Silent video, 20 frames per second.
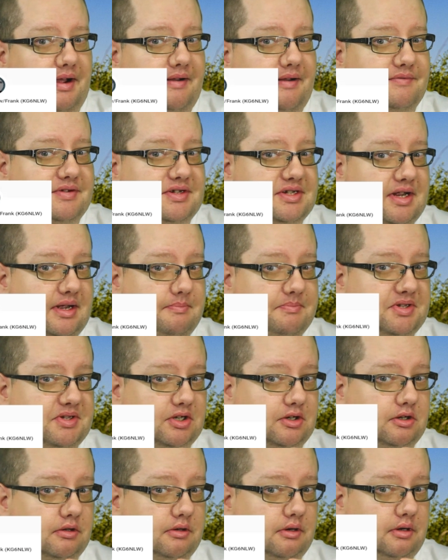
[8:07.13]
subs
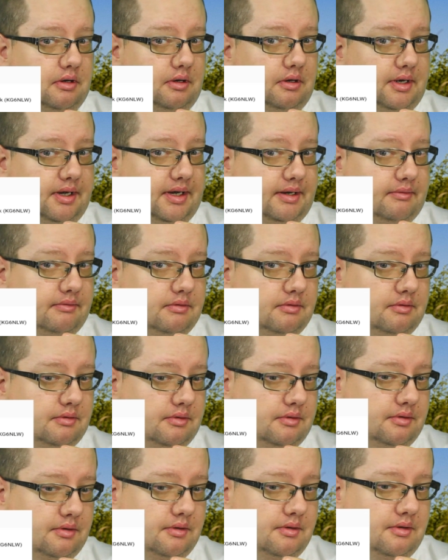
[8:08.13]
currently.
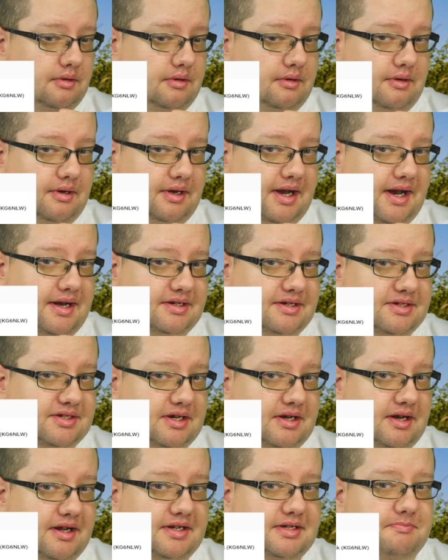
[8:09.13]
That is a
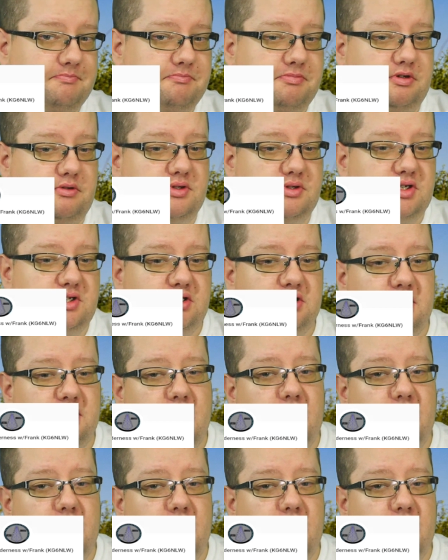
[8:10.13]
nice boost.